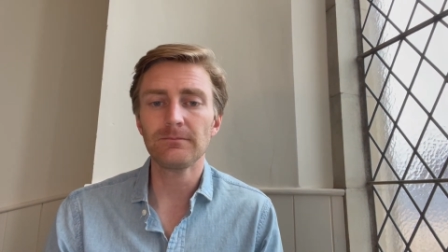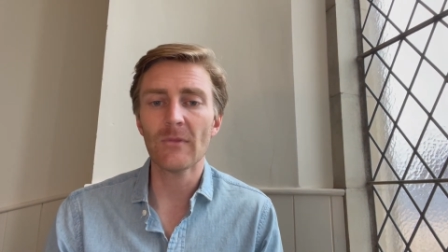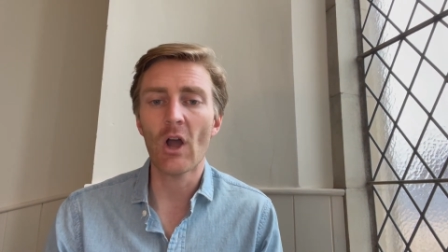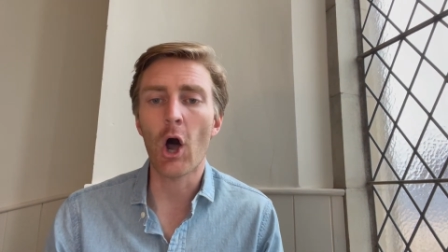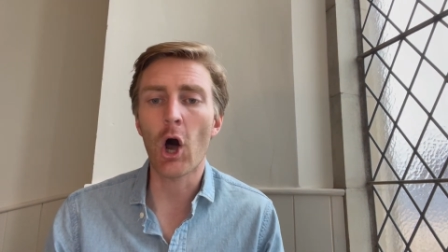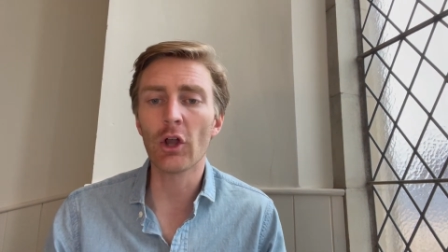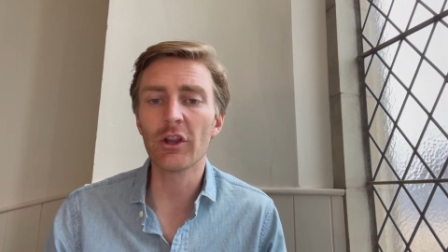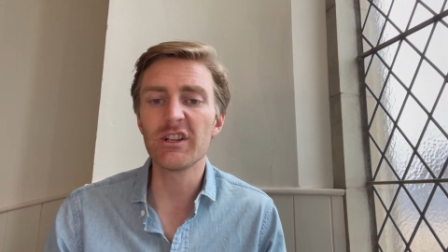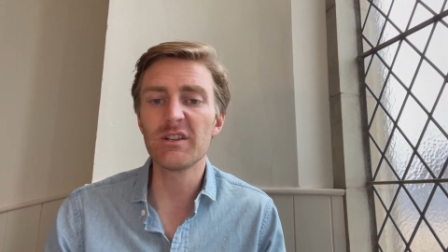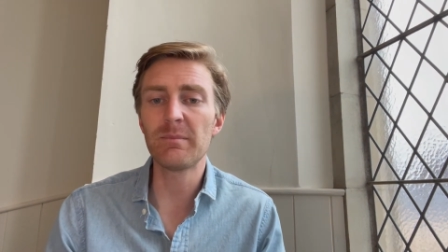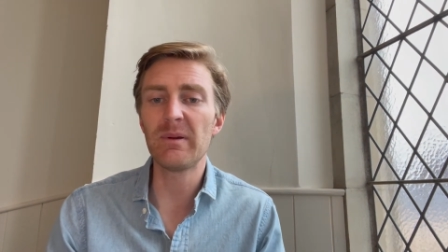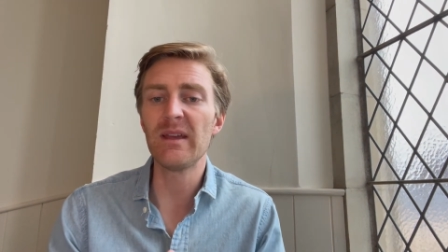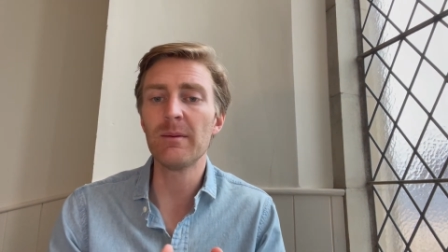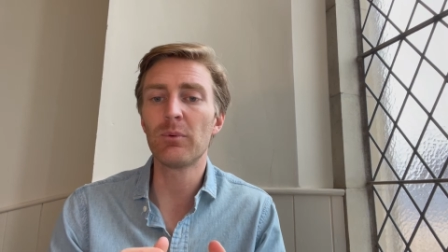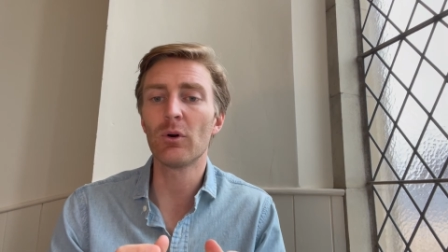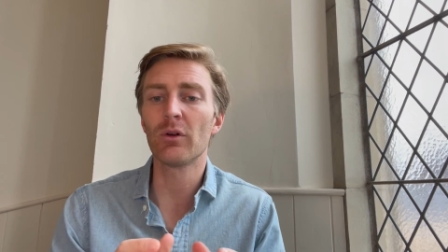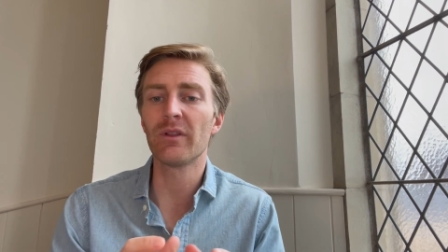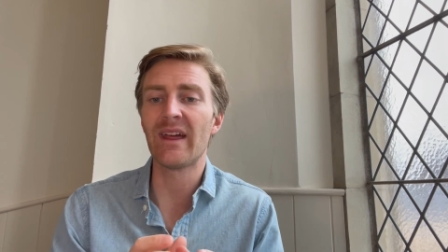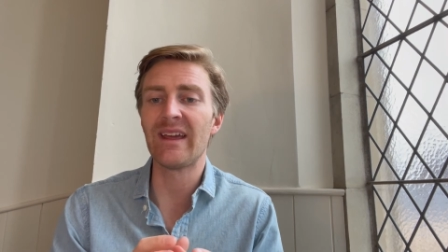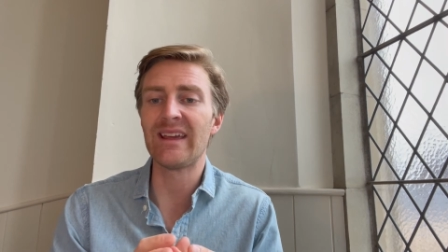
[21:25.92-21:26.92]
all these
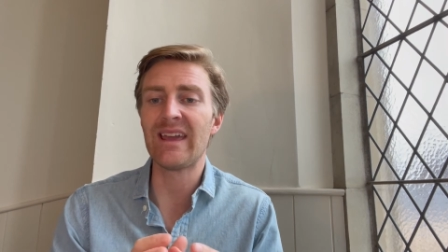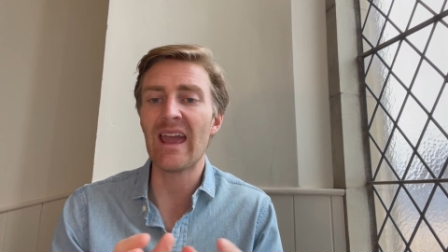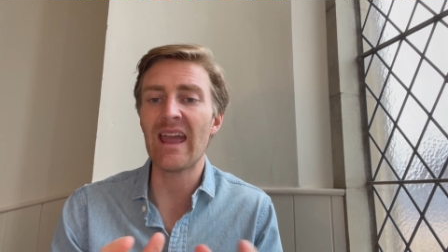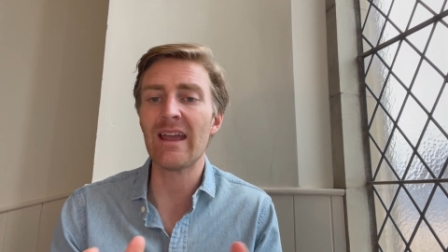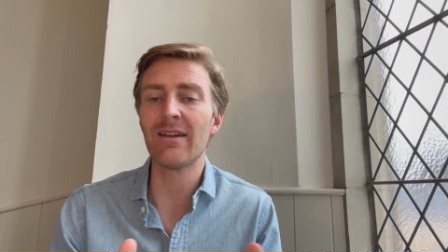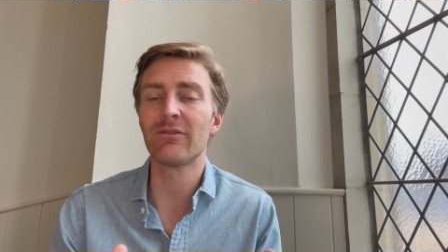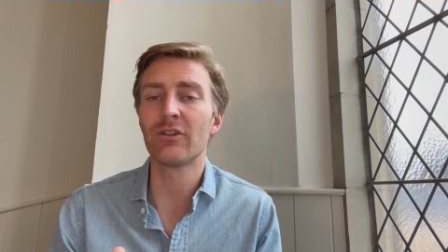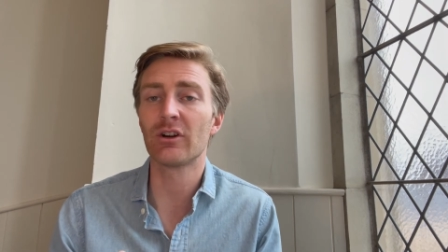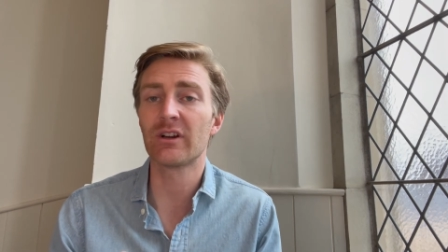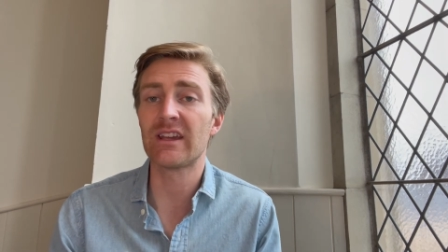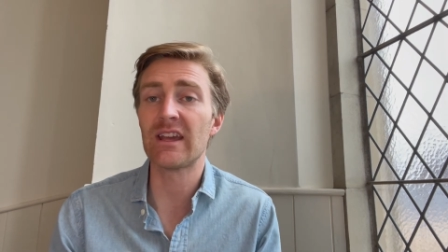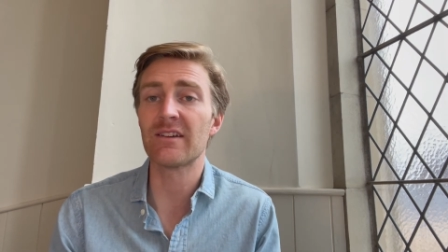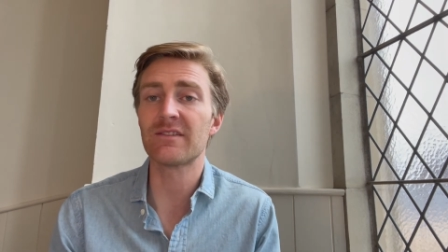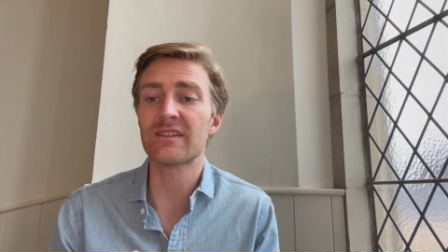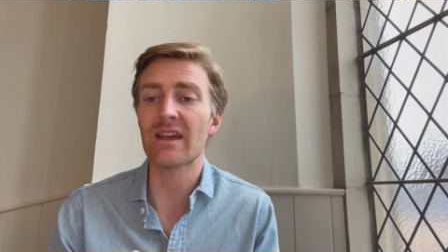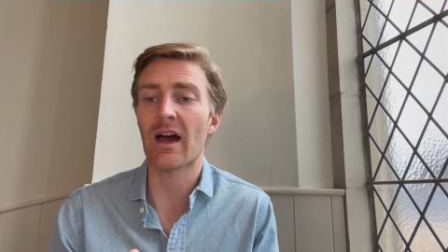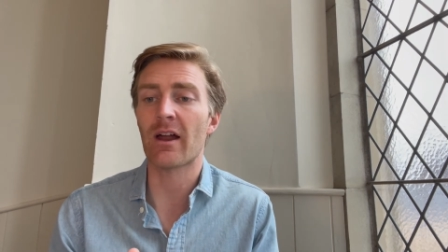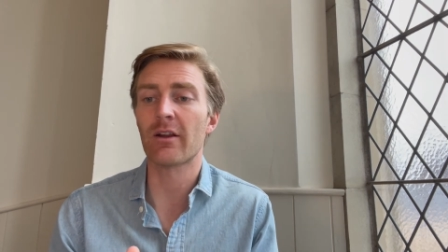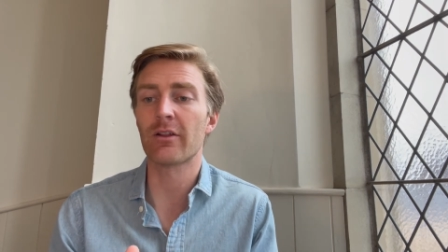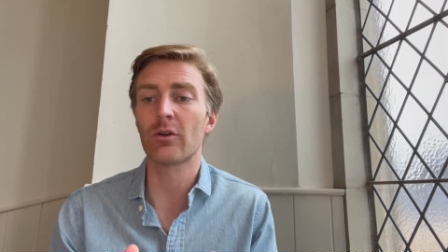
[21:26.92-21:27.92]
people, they gave their gifts
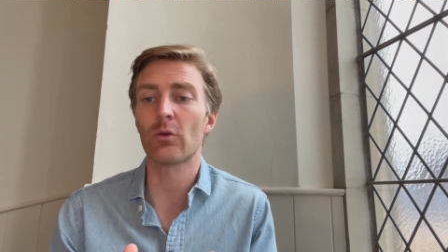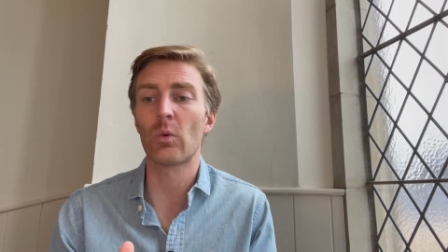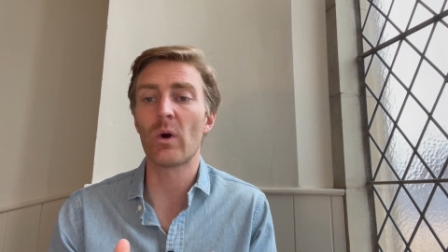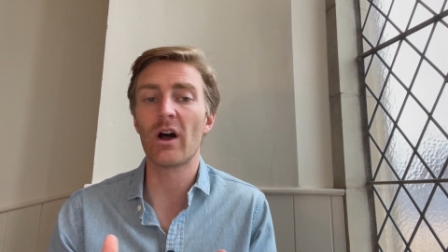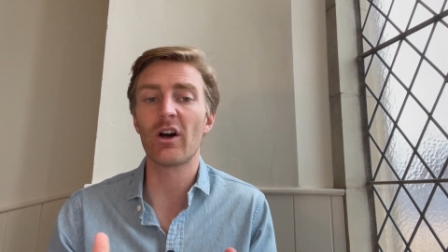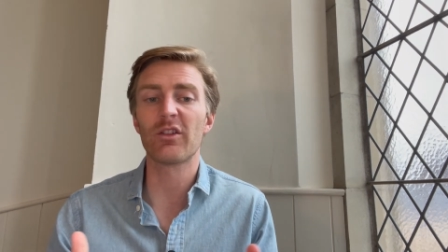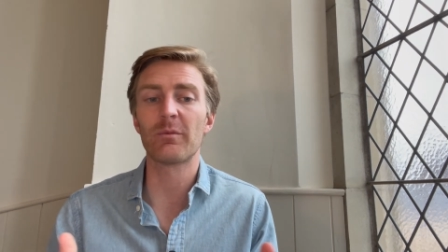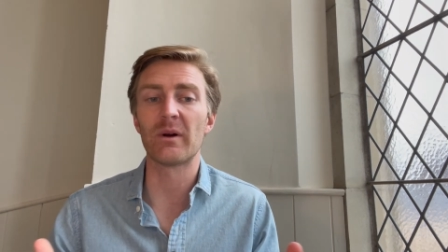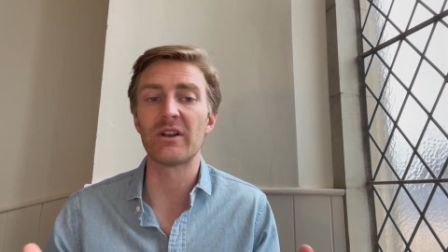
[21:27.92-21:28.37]
out of their wealth,